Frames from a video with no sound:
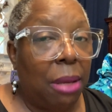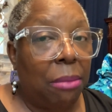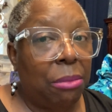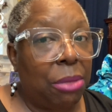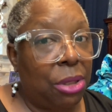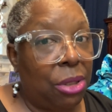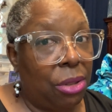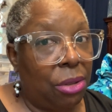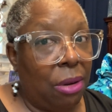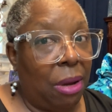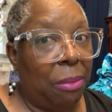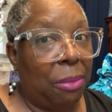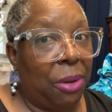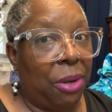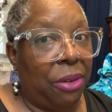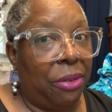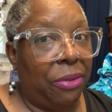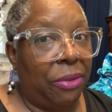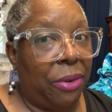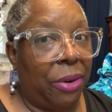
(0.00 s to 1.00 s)
But you know I'm
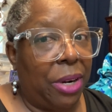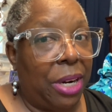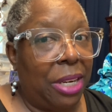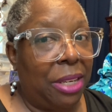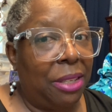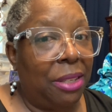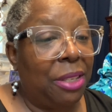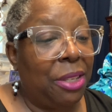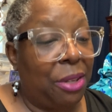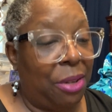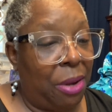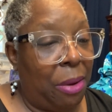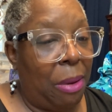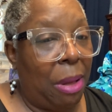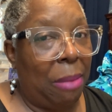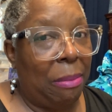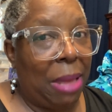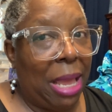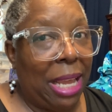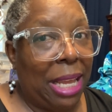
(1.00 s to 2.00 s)
good for it. You know
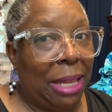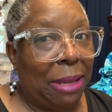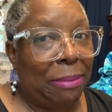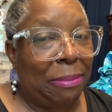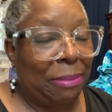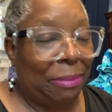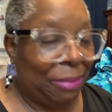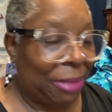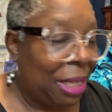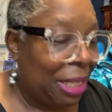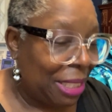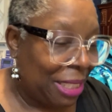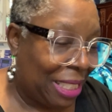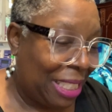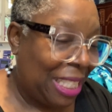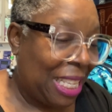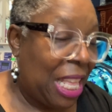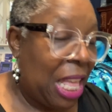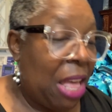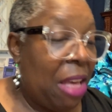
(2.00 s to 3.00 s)
I'll make them.
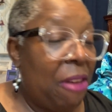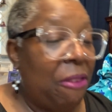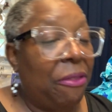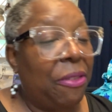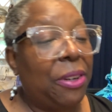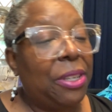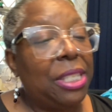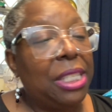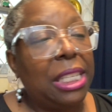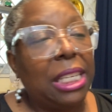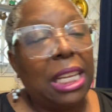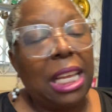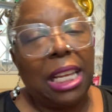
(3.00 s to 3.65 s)
First thing I